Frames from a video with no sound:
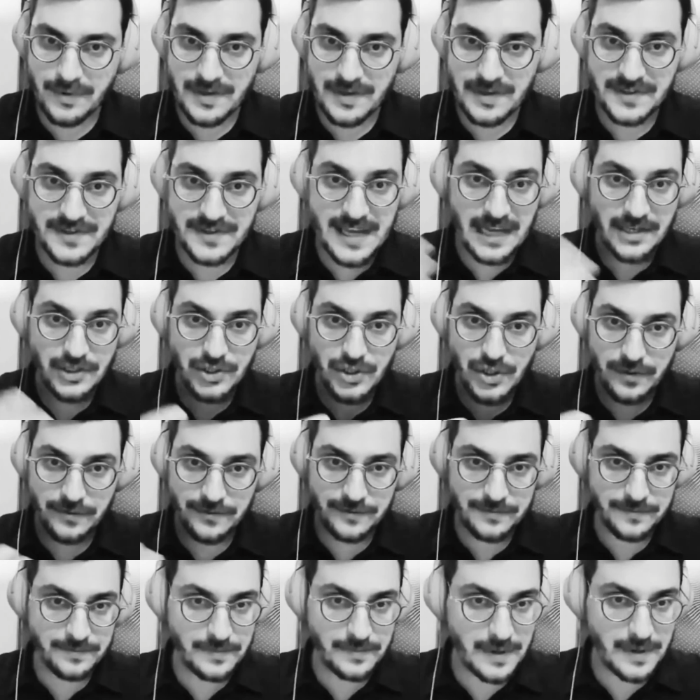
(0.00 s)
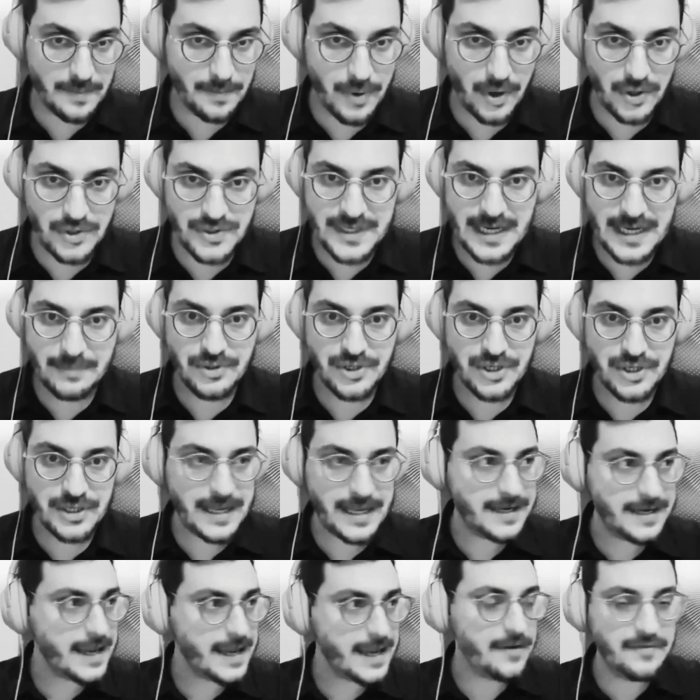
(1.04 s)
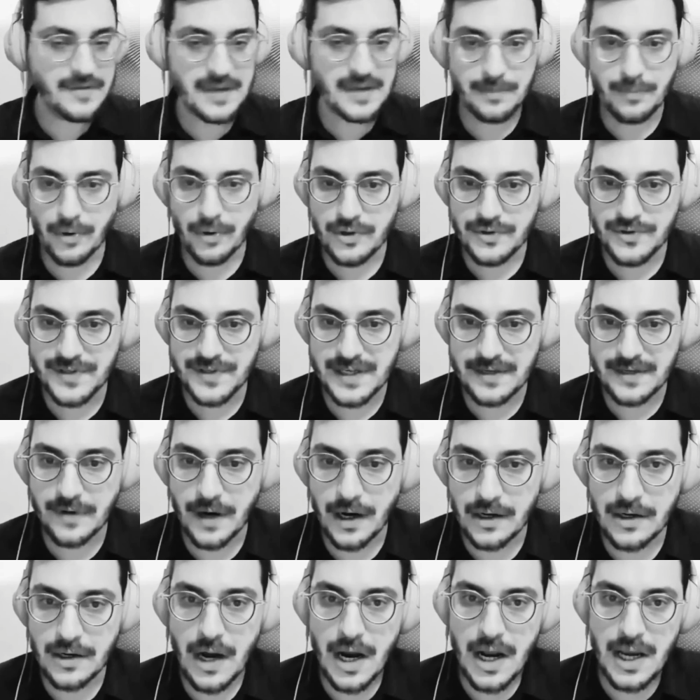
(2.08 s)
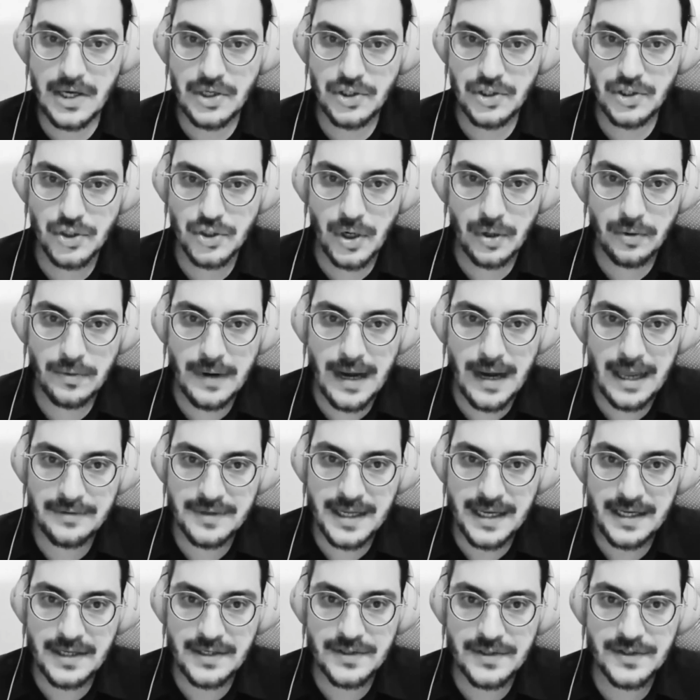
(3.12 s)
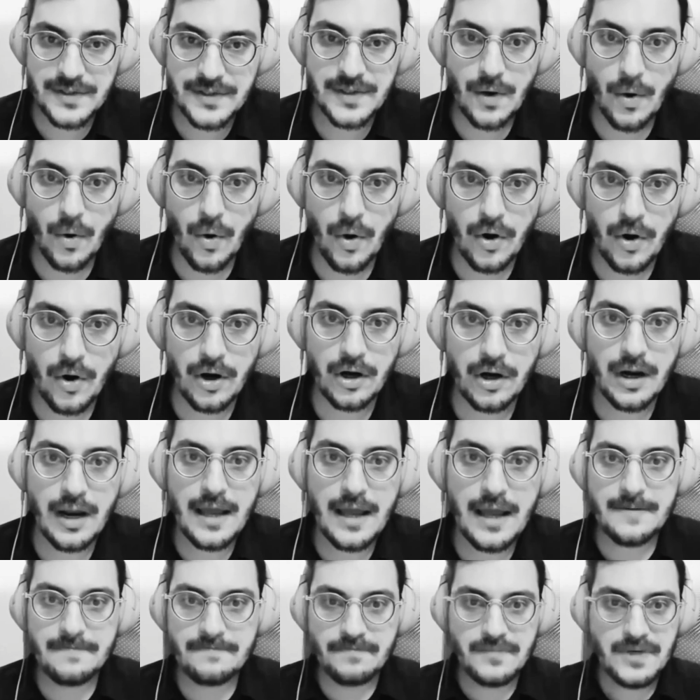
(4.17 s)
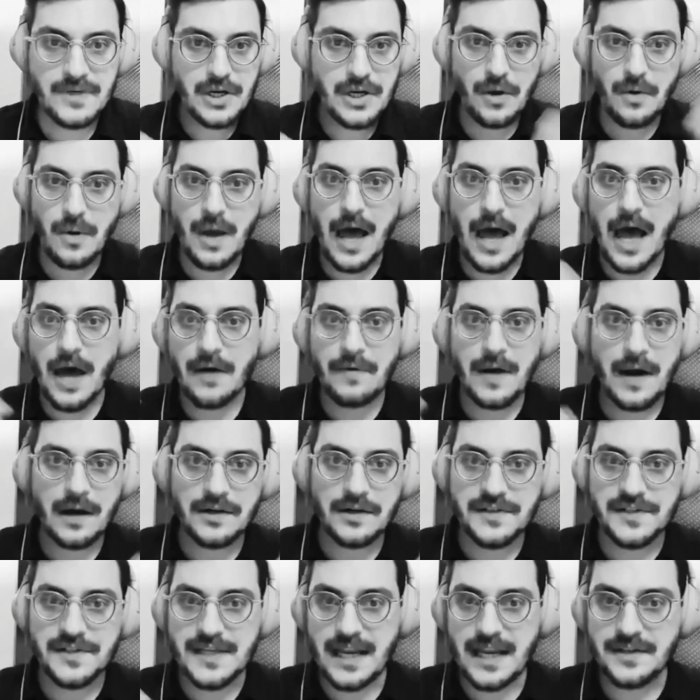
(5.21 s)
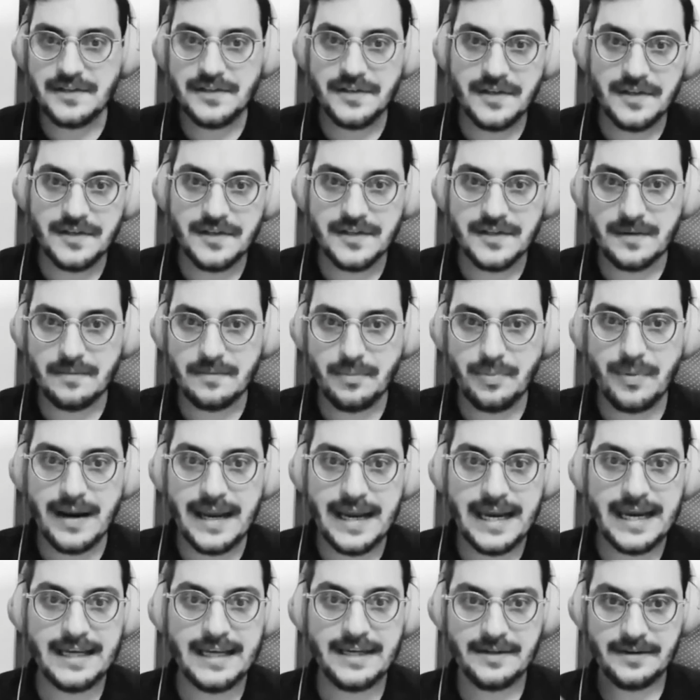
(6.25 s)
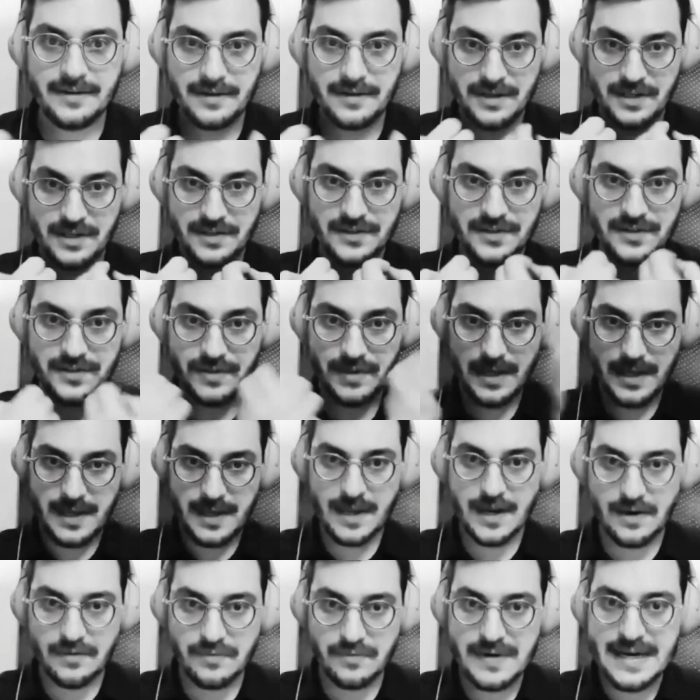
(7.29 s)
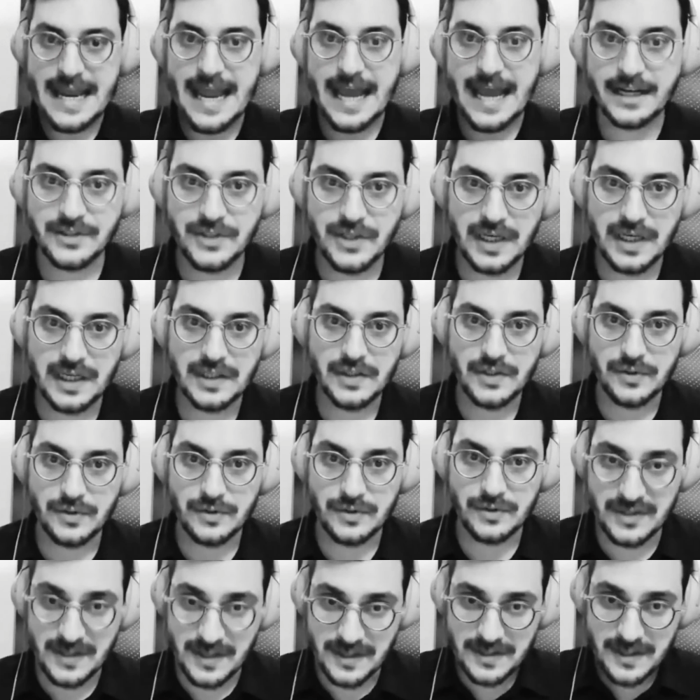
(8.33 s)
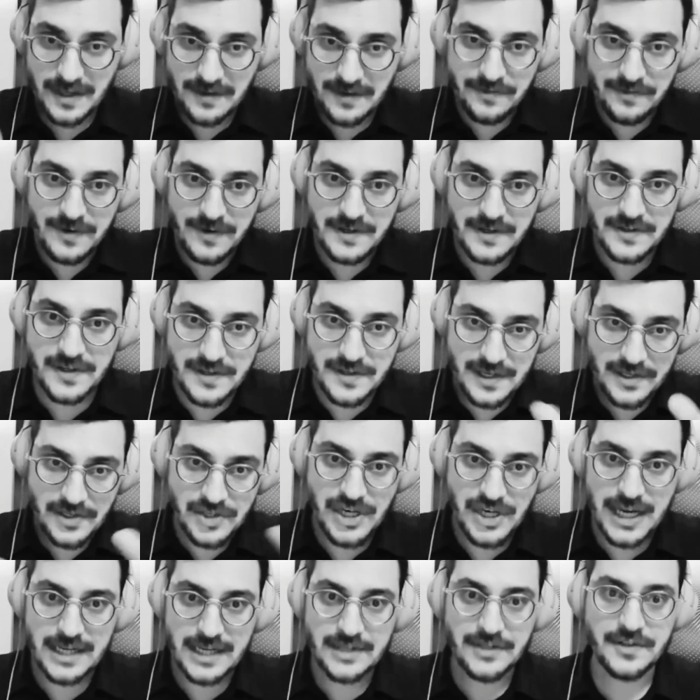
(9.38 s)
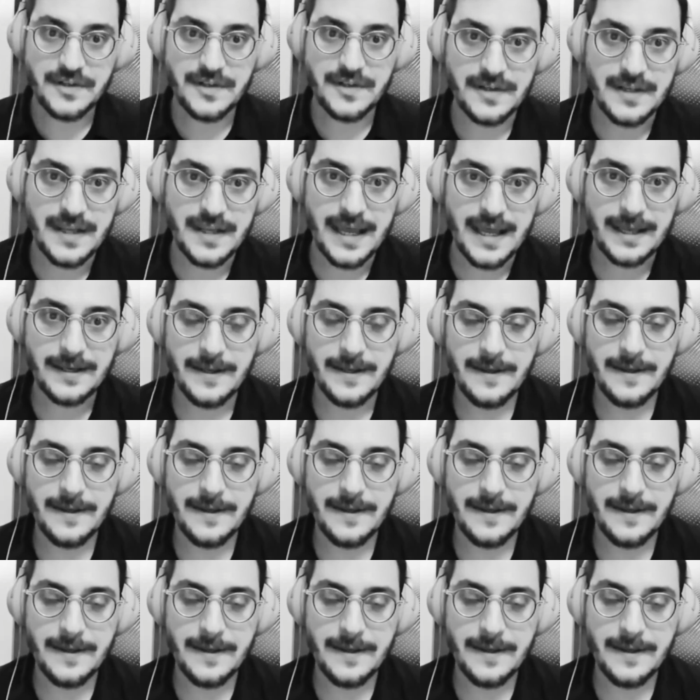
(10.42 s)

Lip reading: sense of perception and how we perceive our surroundings, or how our senses and brain is reacting to the differences and changes in that.